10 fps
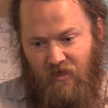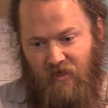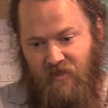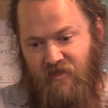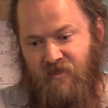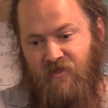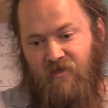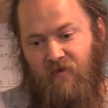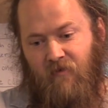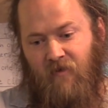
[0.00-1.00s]

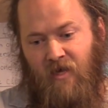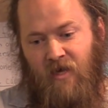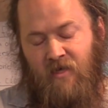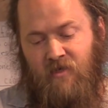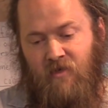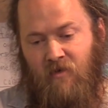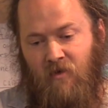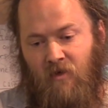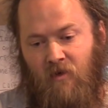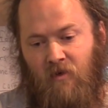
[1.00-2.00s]
is that
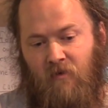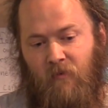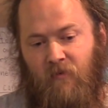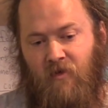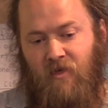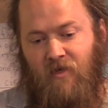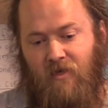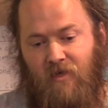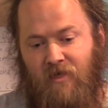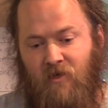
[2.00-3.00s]

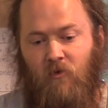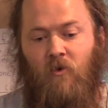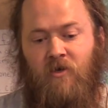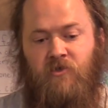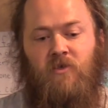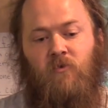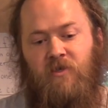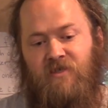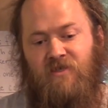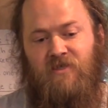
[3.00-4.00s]
the
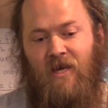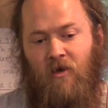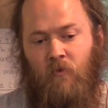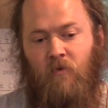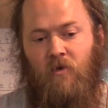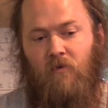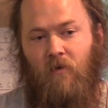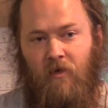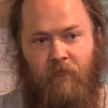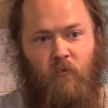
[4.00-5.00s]
ecologically sound
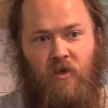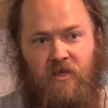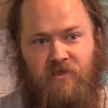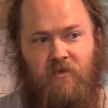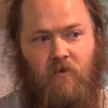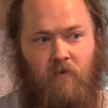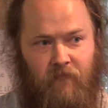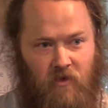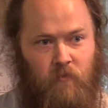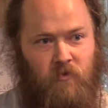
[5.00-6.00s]
life ways that are
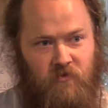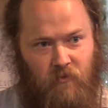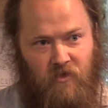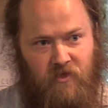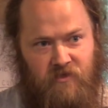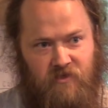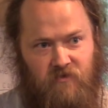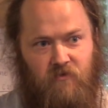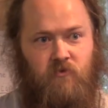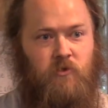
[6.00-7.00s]
available to us
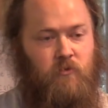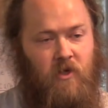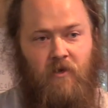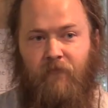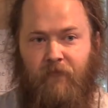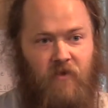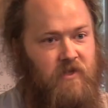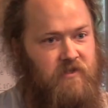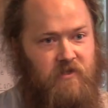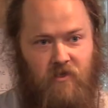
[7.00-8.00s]
do not
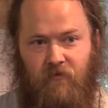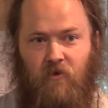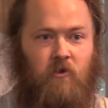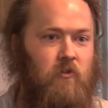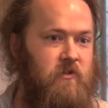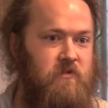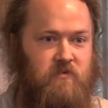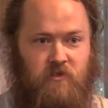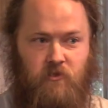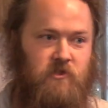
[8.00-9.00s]
fit in the current
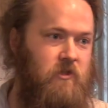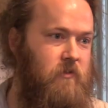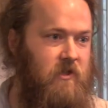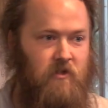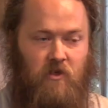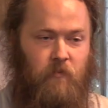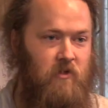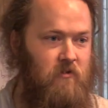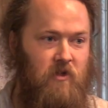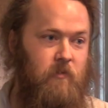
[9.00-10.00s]

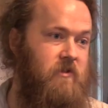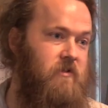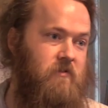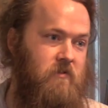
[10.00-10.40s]
socioeconomic climate.